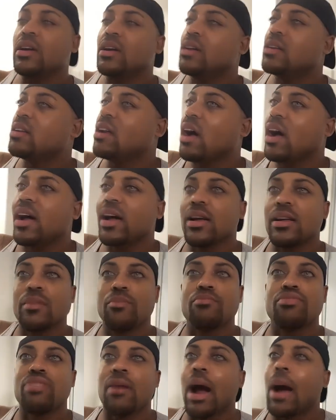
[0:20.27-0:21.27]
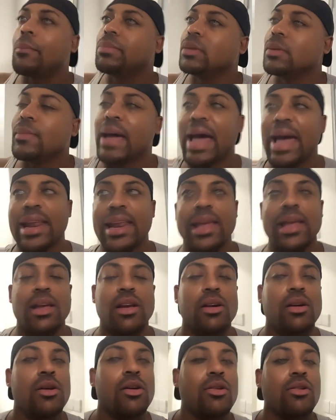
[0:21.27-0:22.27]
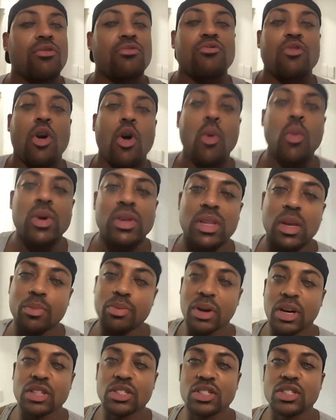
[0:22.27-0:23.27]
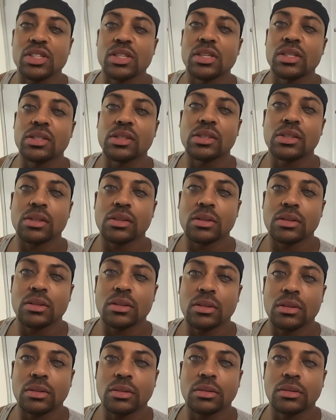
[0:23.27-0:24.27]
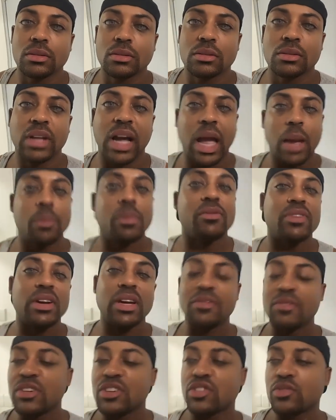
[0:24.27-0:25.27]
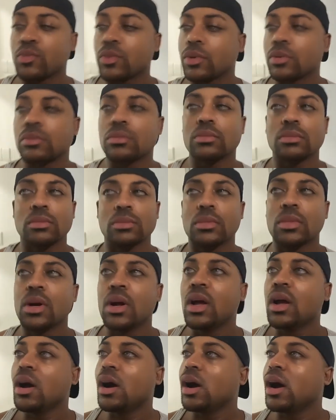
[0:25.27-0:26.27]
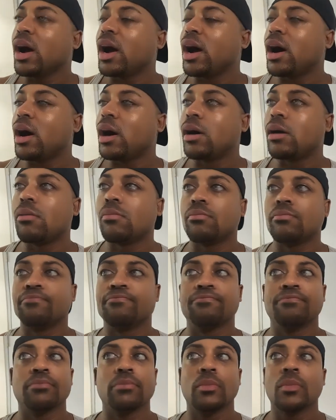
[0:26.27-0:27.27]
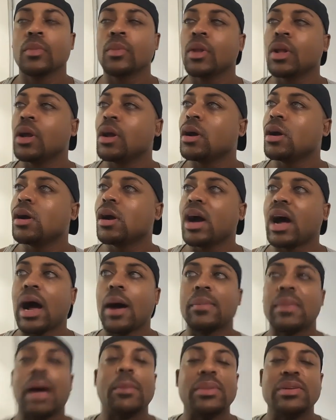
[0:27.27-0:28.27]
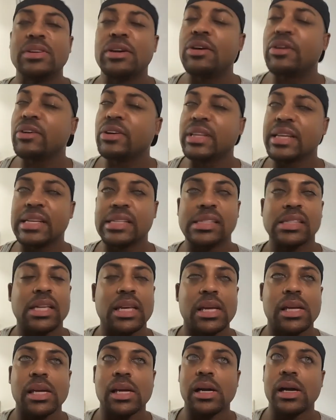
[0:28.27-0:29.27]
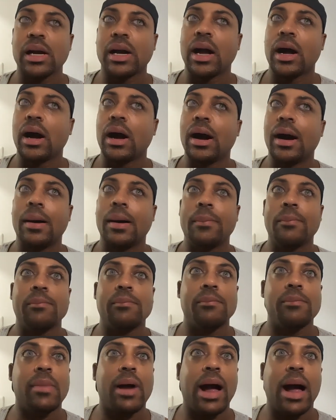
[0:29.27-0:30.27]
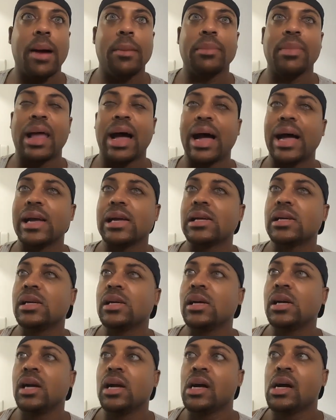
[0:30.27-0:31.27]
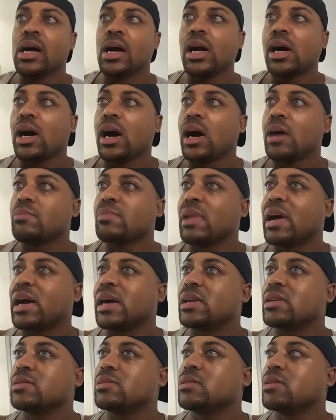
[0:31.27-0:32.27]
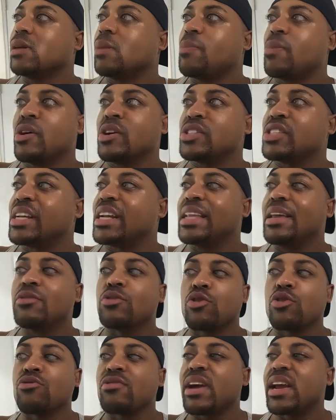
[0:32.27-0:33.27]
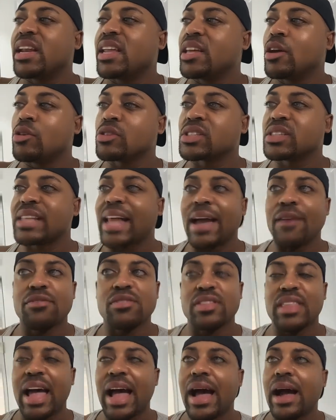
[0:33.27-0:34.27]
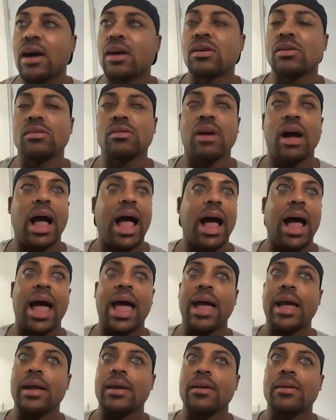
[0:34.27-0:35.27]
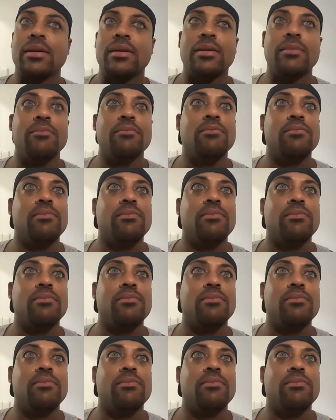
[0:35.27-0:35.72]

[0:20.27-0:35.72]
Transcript: non-problematic, roll with the punches type of individual. I'm not materialistic. I'm not a person that lives a grandiose lifestyle. I'm